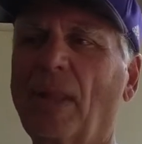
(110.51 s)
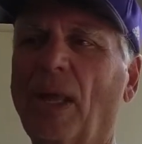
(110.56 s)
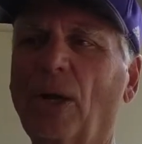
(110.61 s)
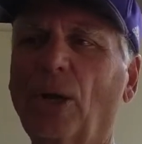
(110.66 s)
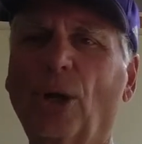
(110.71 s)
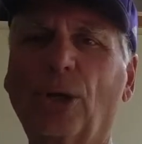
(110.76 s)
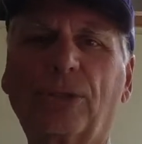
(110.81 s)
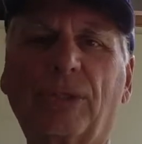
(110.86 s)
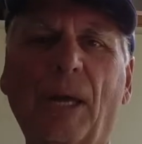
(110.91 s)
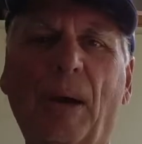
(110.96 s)

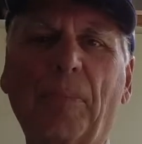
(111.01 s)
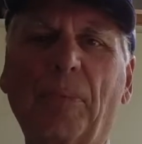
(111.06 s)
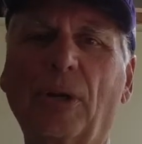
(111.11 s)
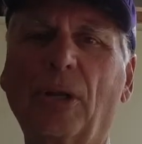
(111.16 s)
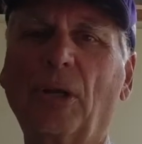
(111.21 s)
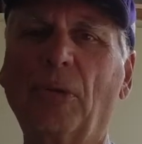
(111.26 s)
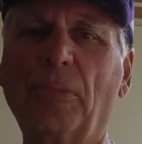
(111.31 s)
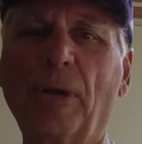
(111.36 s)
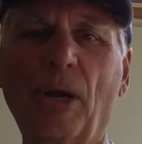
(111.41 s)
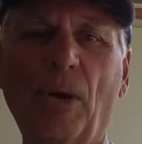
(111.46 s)
Looked up a
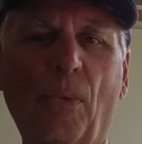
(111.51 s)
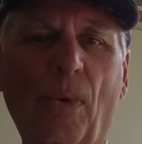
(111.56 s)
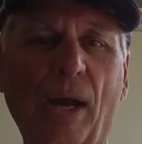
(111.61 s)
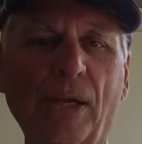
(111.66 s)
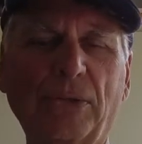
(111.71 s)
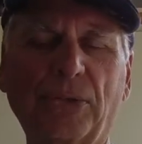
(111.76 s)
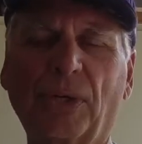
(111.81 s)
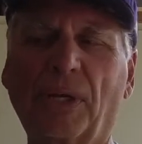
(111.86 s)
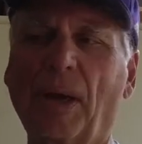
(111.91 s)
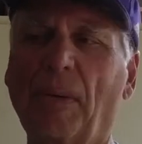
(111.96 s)
little bit,
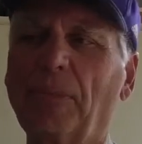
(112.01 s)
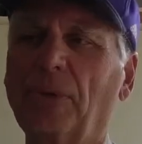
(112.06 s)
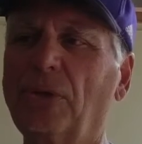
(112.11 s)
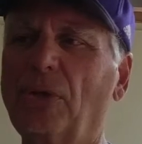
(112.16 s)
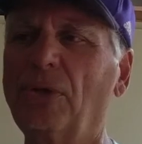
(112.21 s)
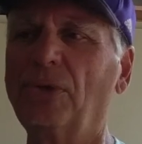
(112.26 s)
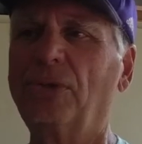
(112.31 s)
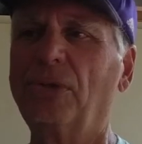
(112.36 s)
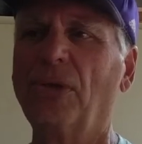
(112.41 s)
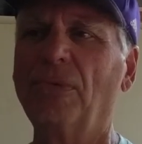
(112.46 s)
watched a couple of
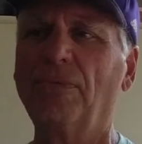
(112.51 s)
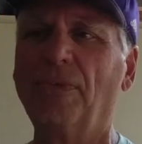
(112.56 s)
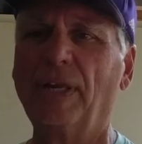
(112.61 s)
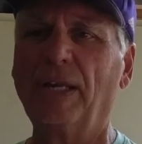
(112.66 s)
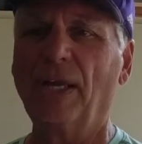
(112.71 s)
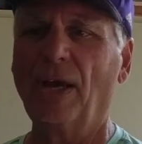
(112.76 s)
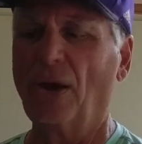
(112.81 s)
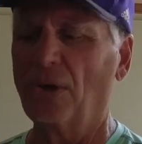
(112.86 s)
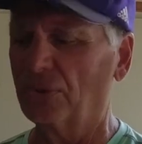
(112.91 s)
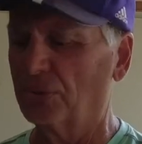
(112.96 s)
YouTube
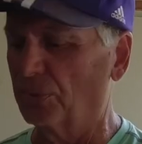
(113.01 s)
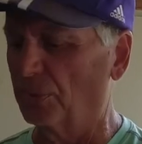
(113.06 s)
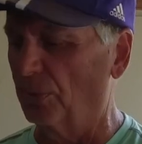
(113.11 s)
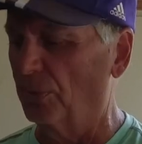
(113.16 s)
videos,